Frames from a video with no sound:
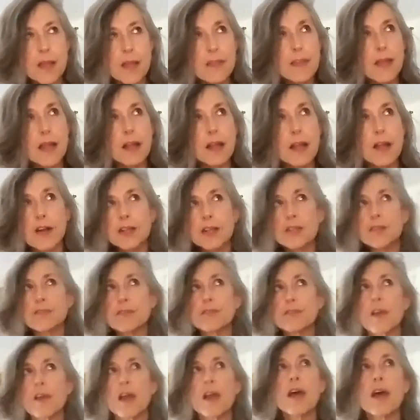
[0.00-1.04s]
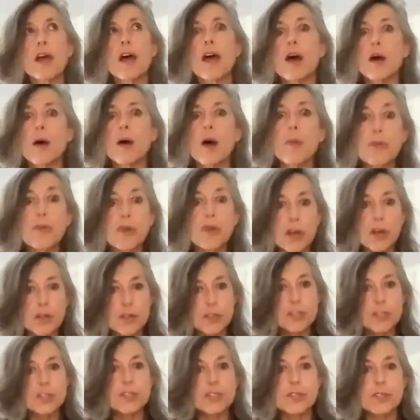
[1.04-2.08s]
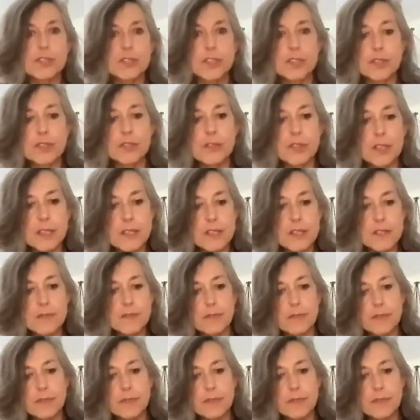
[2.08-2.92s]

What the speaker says: that kind of approach to these,